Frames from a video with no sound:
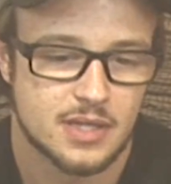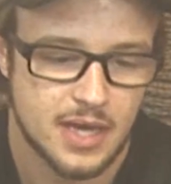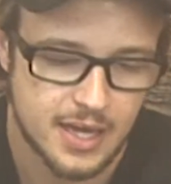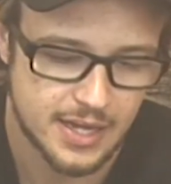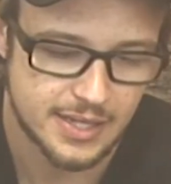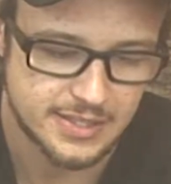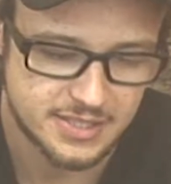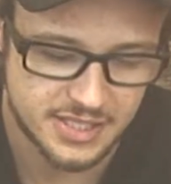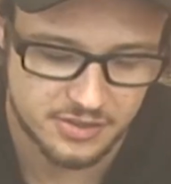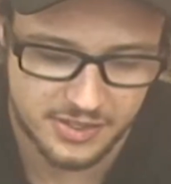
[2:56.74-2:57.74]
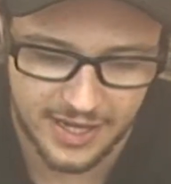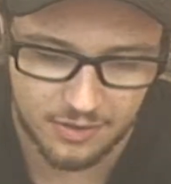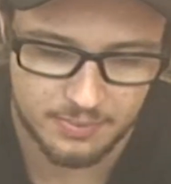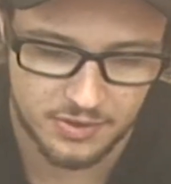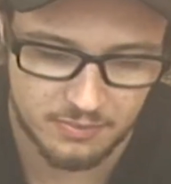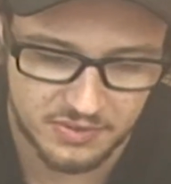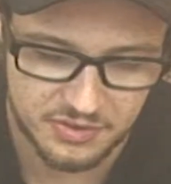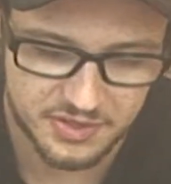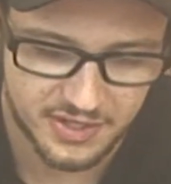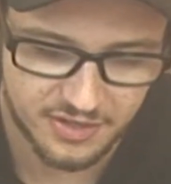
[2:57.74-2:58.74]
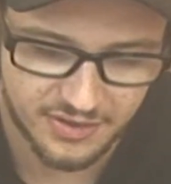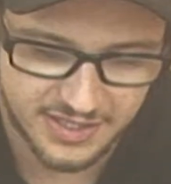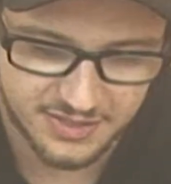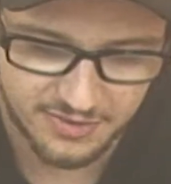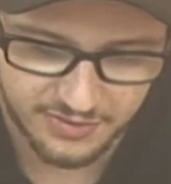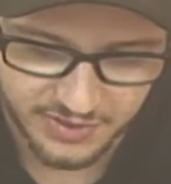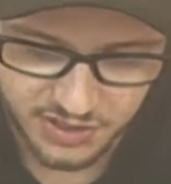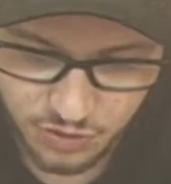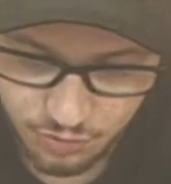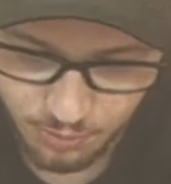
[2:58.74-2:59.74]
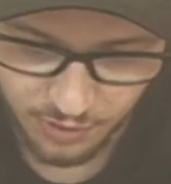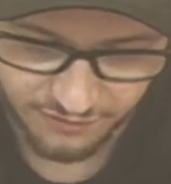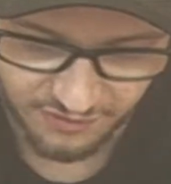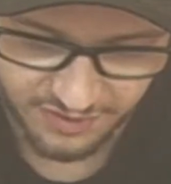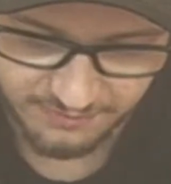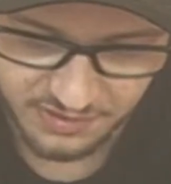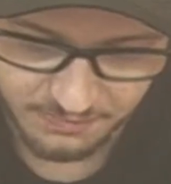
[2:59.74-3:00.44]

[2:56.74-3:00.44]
caterpillar build in there. That's around a 2.5 mil